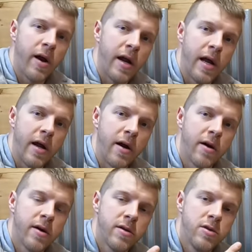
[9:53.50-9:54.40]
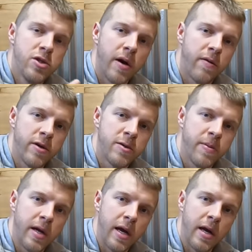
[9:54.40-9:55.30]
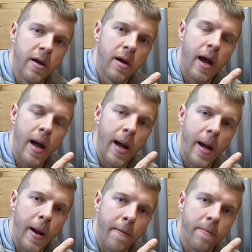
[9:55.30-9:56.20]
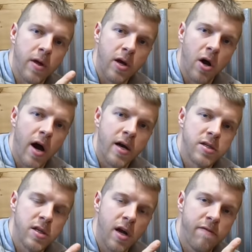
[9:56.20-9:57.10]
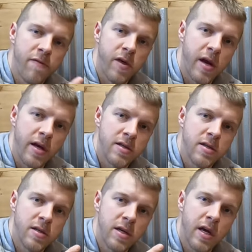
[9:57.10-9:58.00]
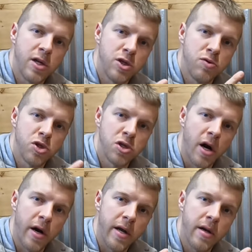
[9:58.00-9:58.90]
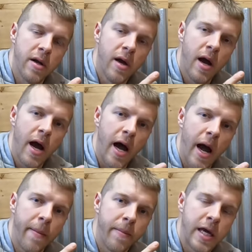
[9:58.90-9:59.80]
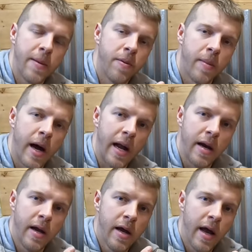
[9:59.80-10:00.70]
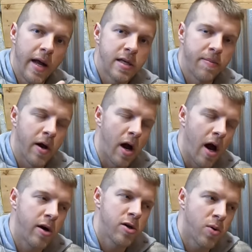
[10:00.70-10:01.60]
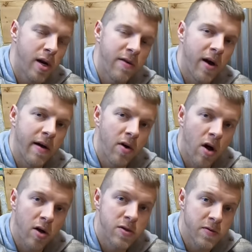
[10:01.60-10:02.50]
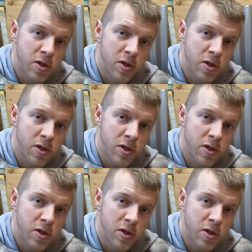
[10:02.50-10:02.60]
right here, generally speaking, um, the cost of things to get you started. Um, keep in mind, it's about $125 for